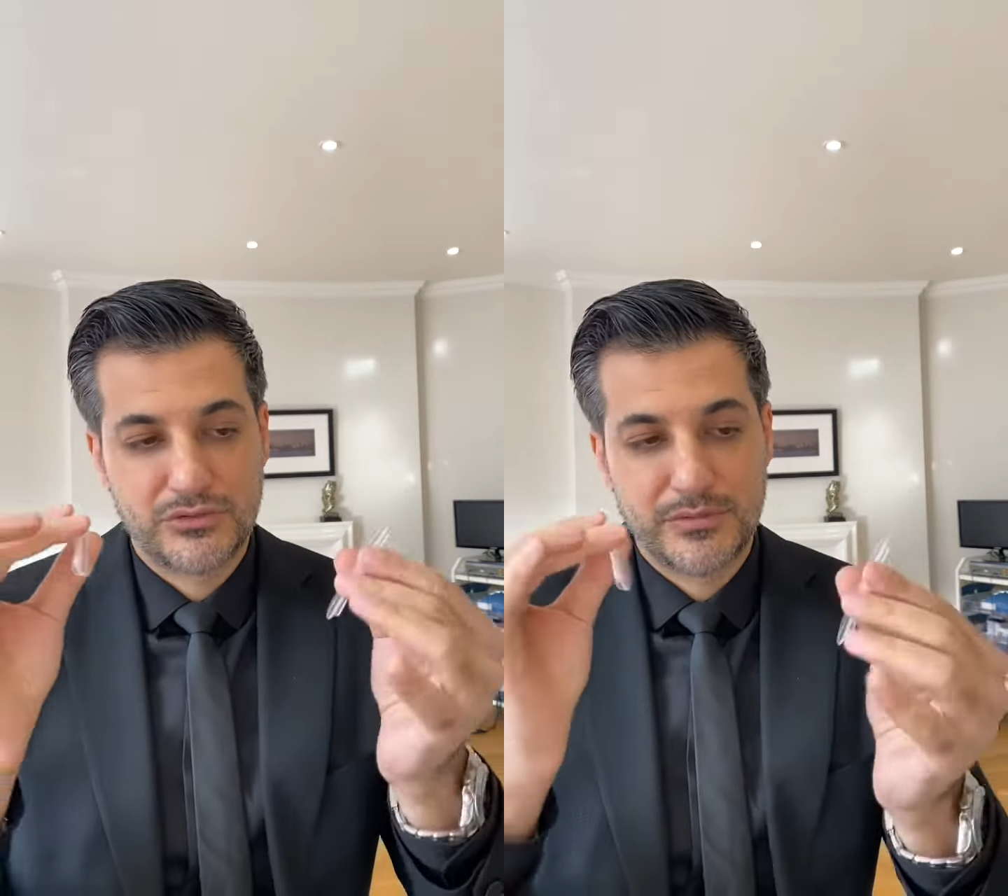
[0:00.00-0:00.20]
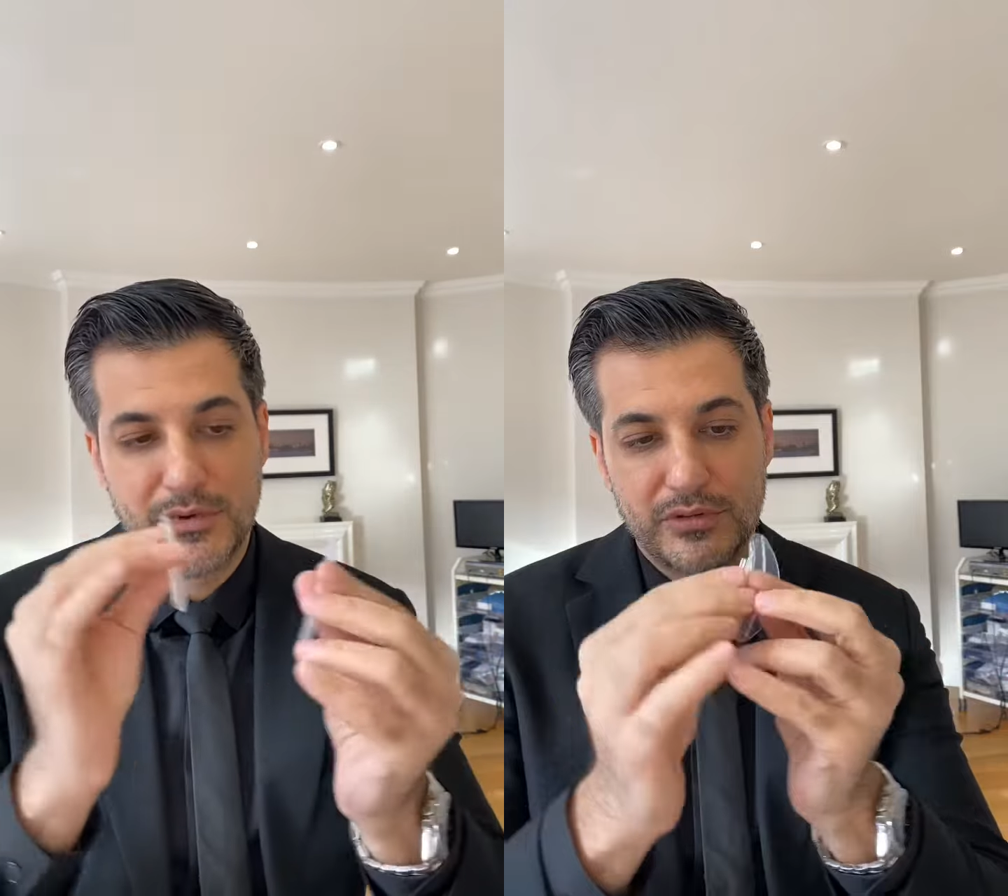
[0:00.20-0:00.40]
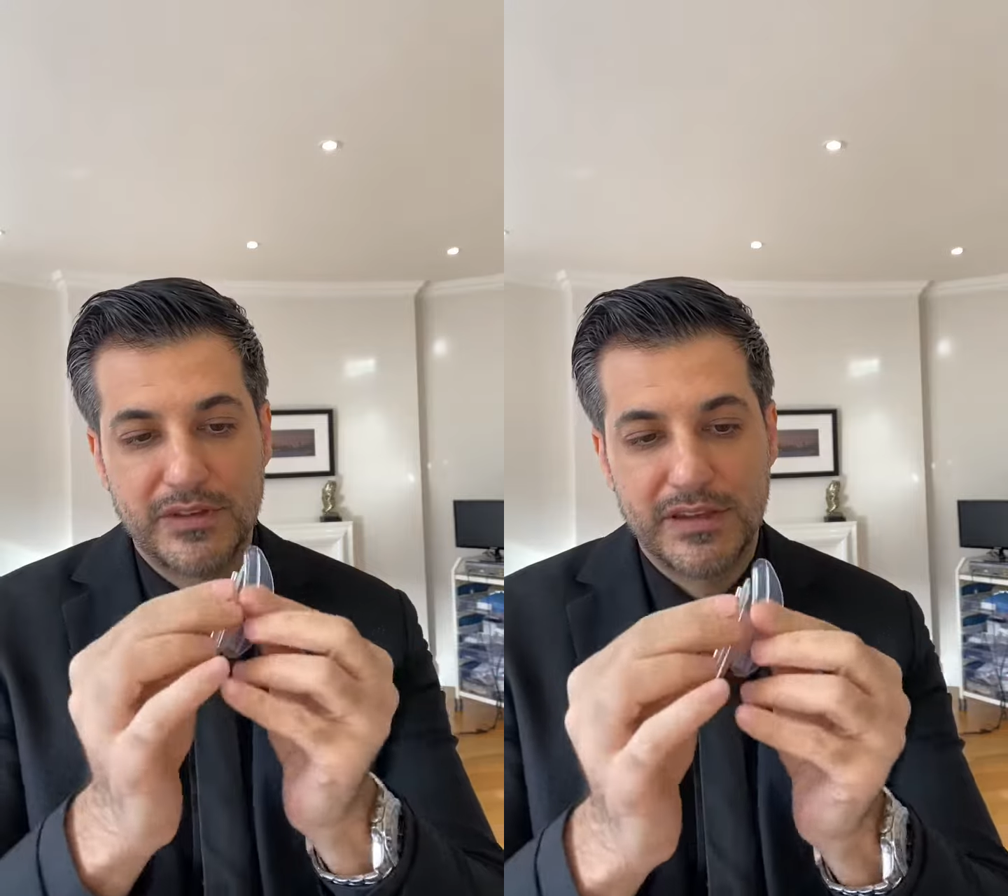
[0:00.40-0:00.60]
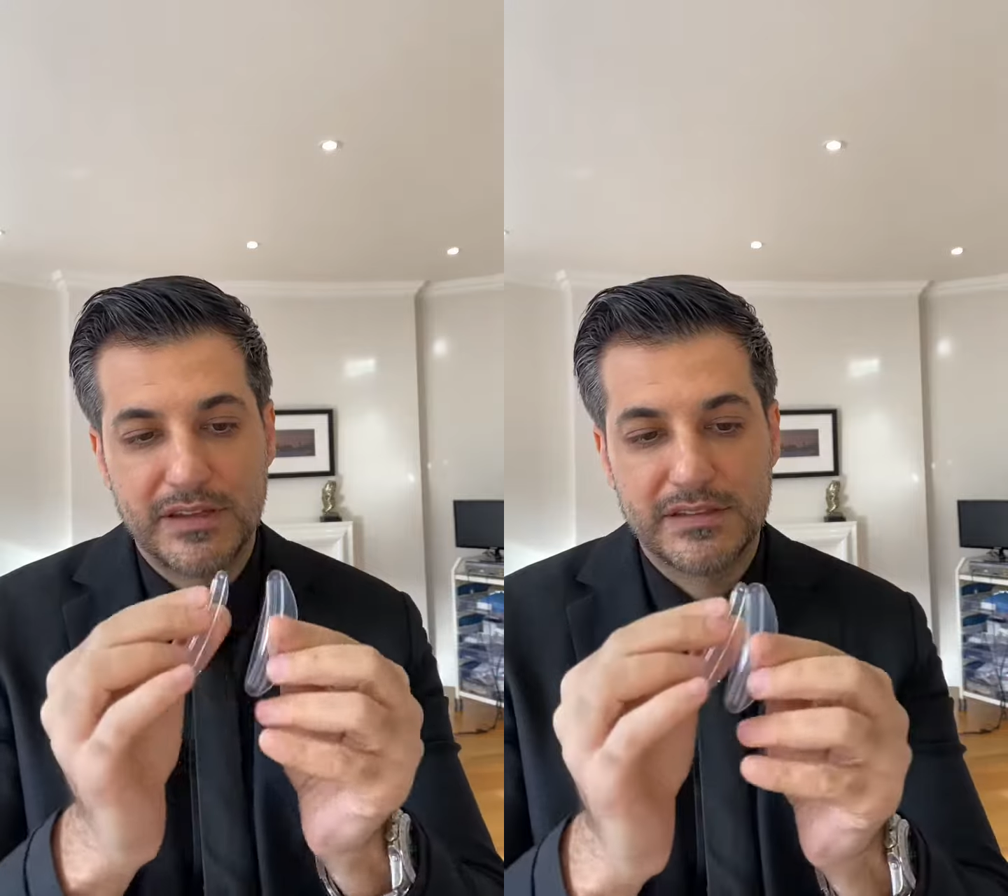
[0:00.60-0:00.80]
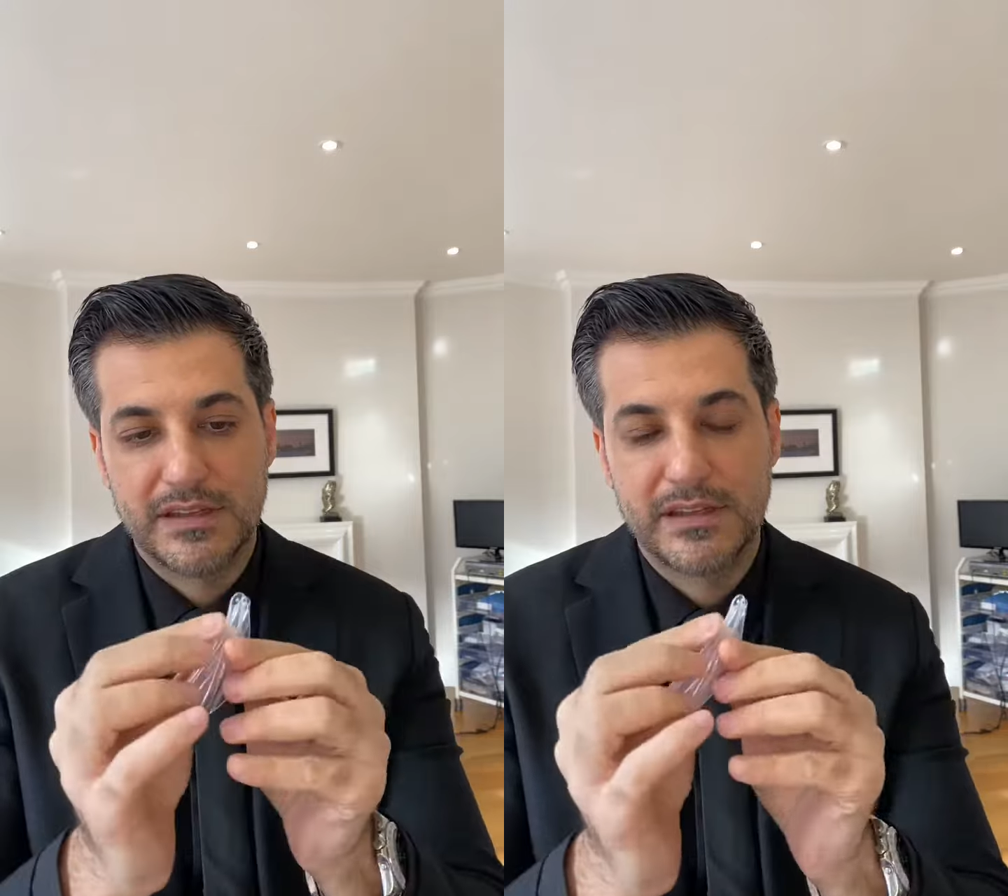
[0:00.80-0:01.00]
to remove
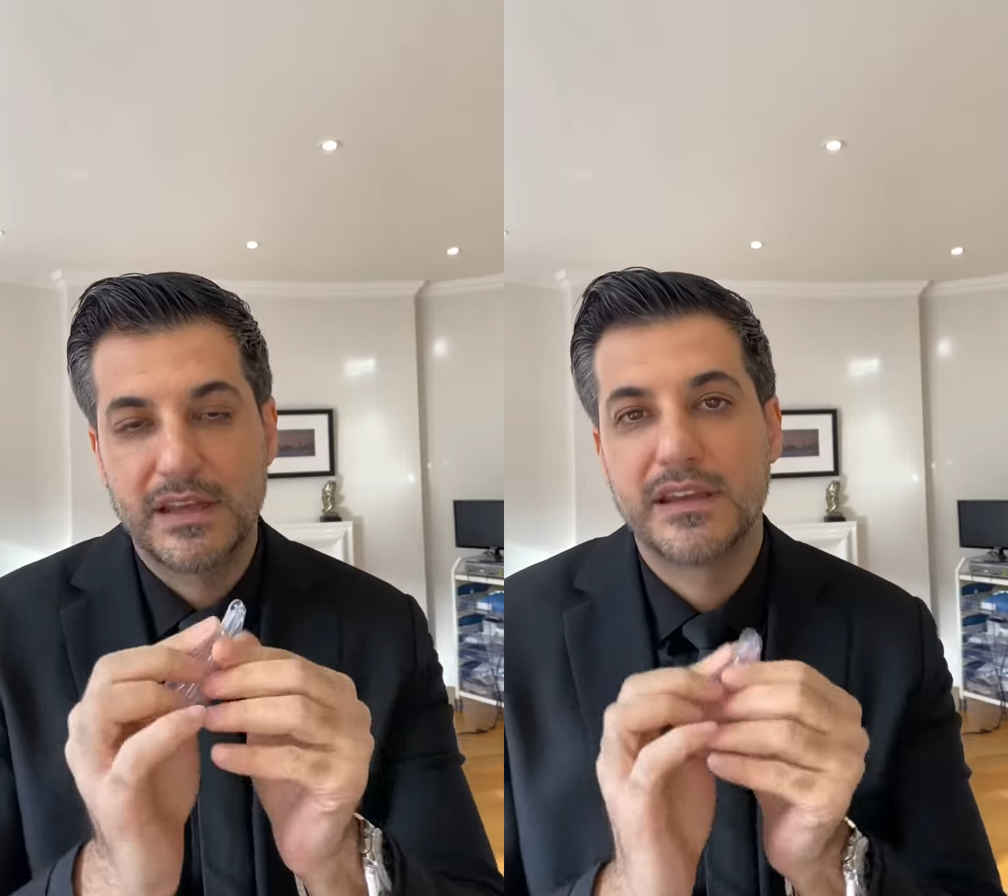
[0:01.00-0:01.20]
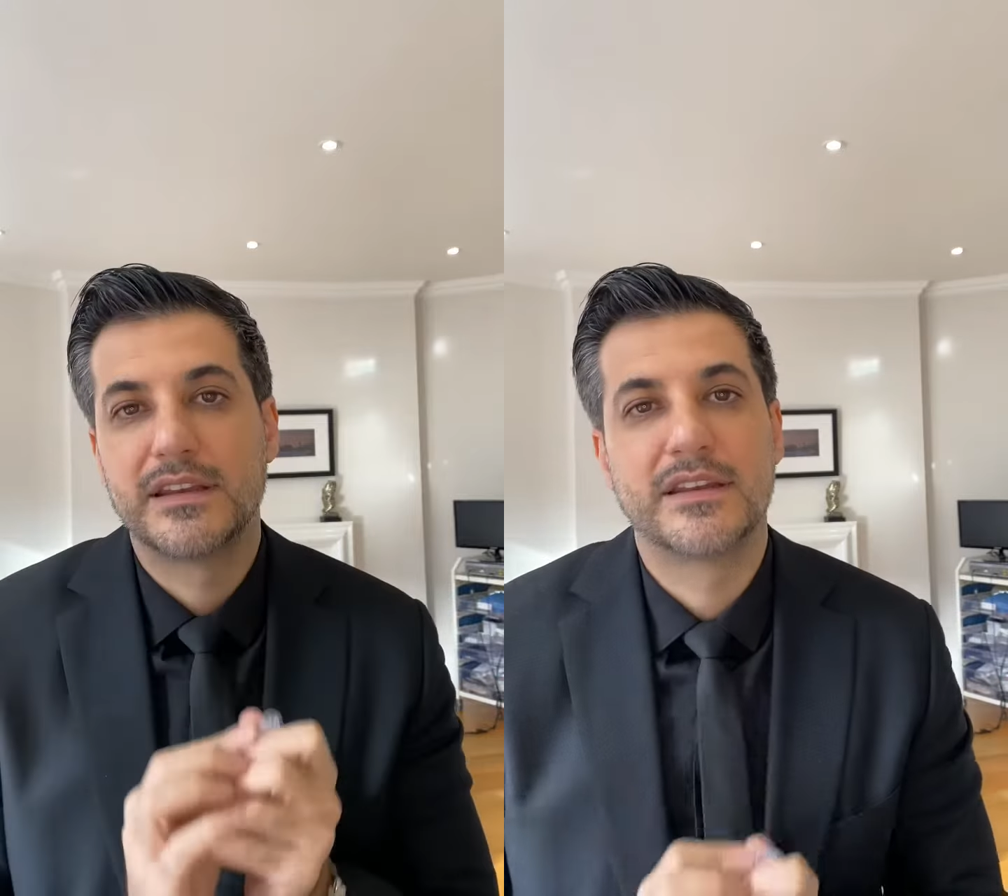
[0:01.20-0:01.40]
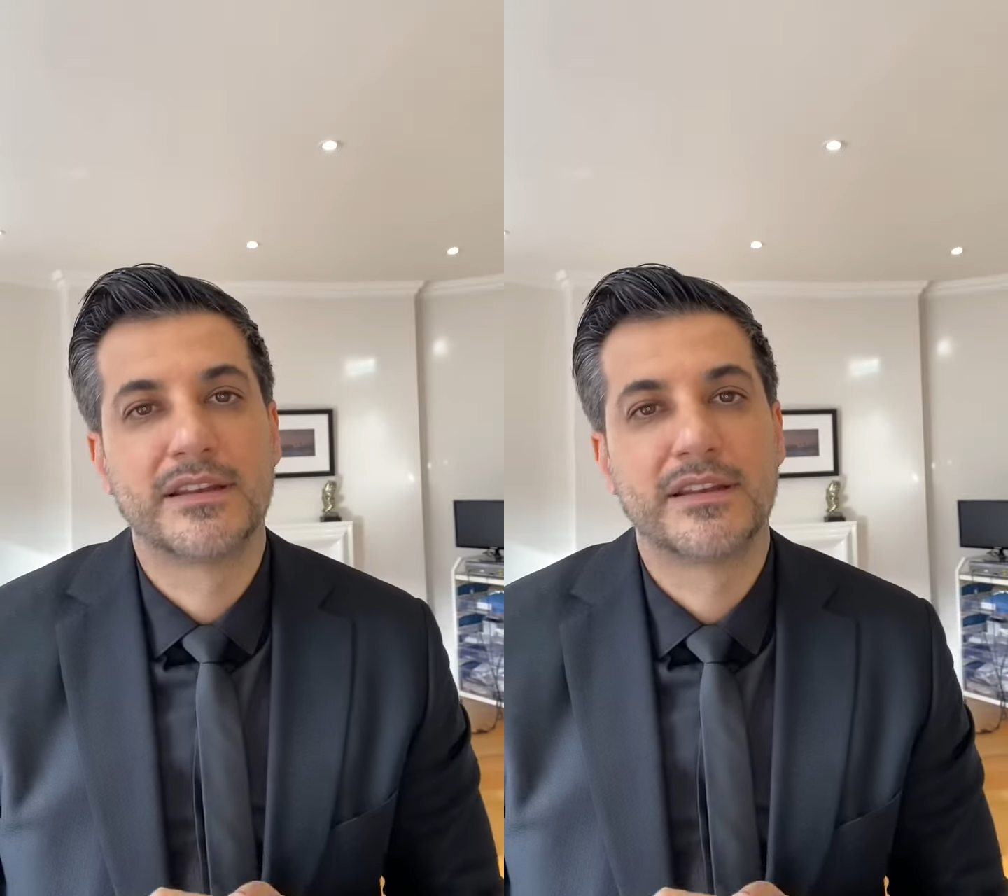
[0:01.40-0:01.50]
these, and then